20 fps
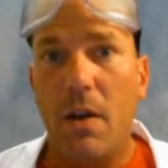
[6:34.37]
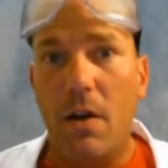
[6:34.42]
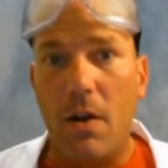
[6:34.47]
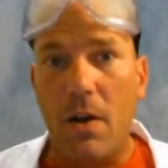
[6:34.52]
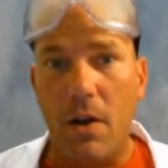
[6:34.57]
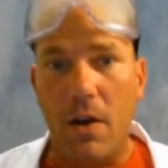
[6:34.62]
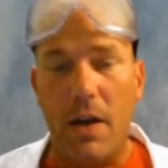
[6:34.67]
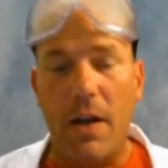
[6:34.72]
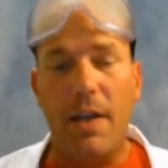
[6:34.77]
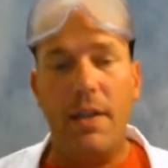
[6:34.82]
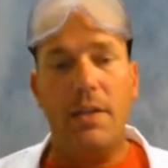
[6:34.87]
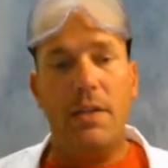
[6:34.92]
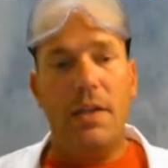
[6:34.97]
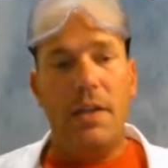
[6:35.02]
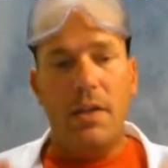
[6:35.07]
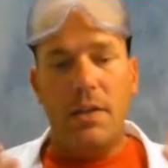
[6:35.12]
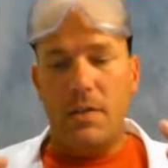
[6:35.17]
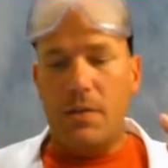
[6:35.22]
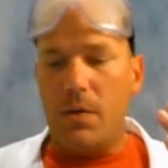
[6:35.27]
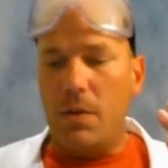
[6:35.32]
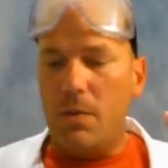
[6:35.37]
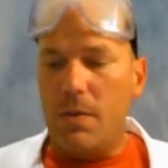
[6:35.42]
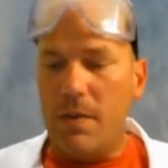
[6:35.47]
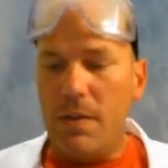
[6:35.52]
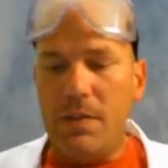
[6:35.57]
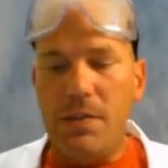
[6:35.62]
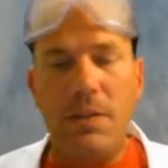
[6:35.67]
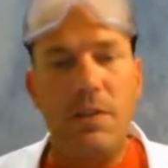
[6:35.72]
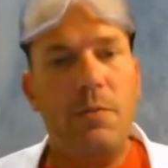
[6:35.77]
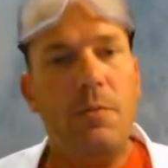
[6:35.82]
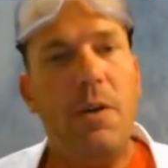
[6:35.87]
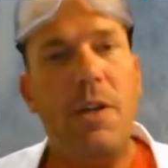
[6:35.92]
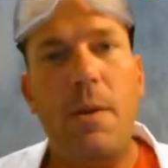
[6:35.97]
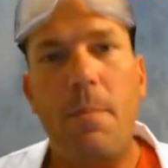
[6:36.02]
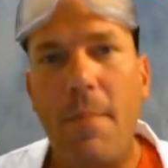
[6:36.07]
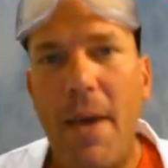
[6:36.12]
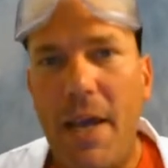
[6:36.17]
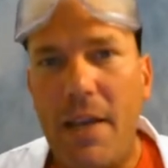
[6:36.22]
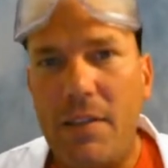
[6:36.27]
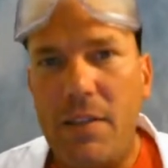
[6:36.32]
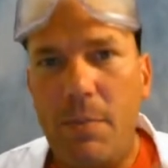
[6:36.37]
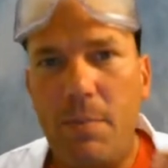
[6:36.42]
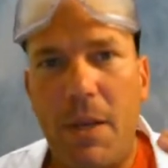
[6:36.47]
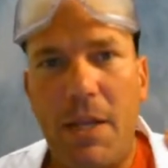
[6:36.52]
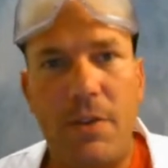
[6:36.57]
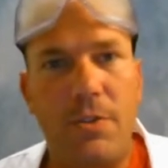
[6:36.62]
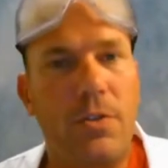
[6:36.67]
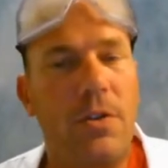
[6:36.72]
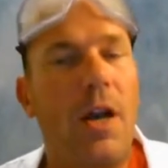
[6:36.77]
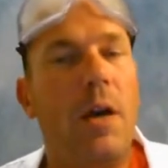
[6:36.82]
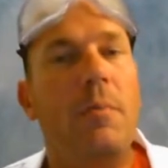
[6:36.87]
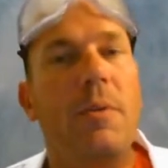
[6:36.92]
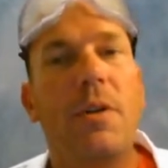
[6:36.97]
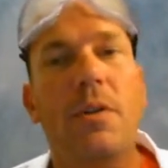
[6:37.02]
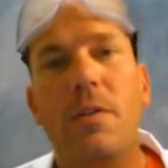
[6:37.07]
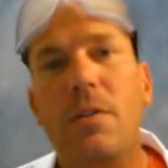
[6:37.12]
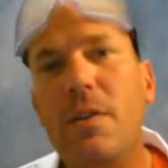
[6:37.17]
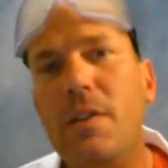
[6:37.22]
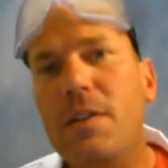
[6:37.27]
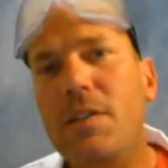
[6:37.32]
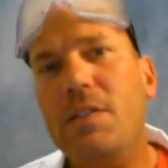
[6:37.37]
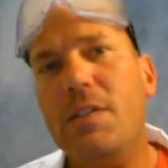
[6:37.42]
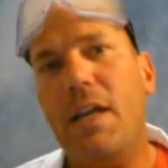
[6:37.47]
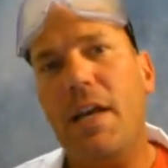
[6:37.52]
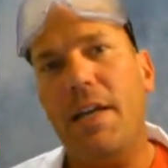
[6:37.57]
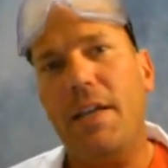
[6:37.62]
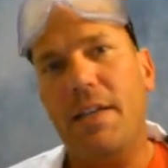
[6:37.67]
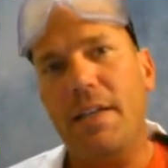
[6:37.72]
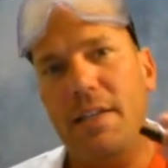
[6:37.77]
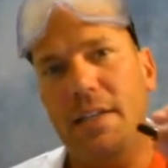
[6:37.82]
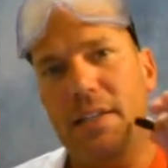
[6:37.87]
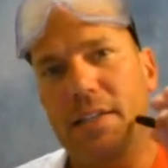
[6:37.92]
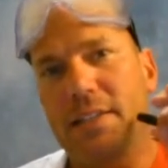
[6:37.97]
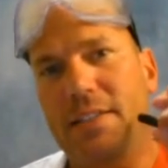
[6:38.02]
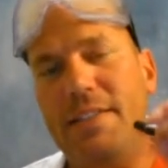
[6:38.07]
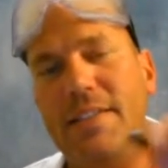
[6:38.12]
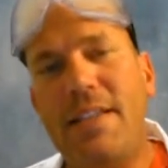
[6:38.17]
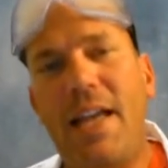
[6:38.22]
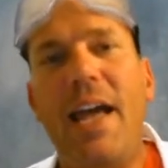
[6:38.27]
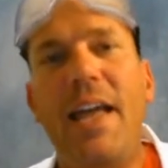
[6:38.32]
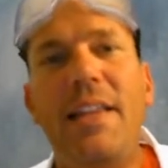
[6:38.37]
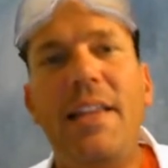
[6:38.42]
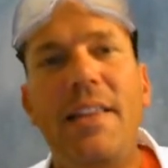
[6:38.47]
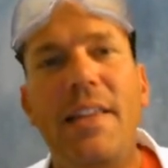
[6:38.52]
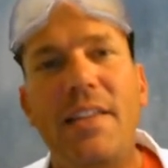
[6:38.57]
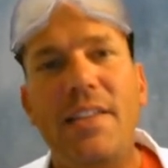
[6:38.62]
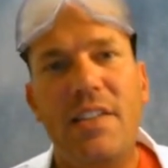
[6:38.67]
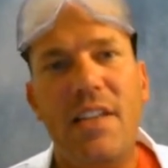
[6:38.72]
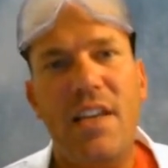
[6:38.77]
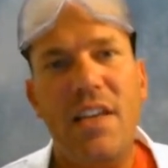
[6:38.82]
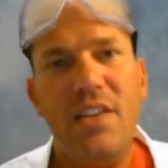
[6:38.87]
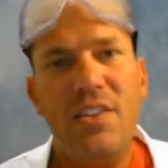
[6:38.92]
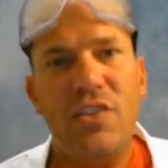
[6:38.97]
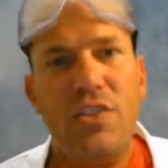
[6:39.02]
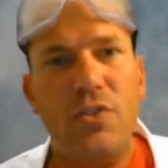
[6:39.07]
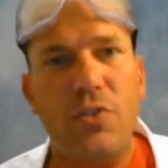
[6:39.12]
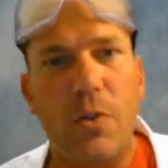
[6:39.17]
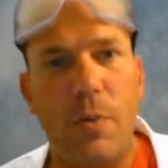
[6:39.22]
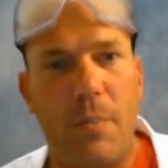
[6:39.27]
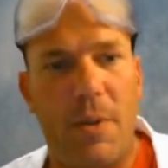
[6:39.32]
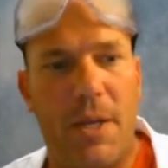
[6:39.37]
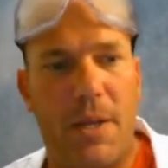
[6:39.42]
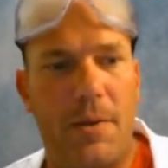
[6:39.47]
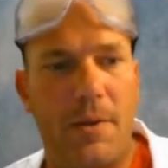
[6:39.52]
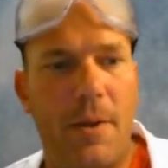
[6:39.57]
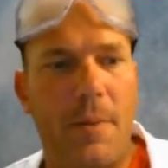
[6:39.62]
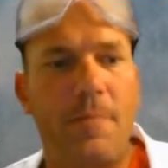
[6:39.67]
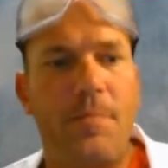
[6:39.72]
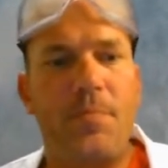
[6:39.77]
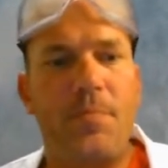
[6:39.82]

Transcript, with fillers: All right, so this is what a mass spectrometer looks like, and inside this instrument,